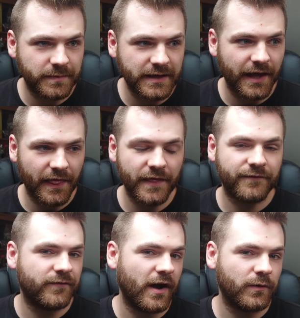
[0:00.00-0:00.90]
be
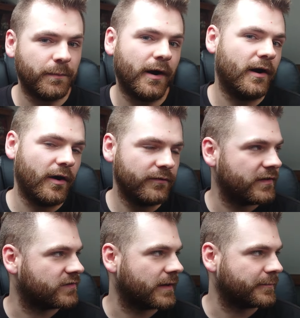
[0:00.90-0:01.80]
the final part of
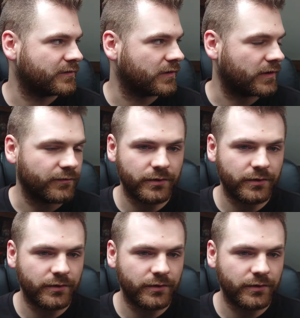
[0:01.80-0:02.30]
this episode.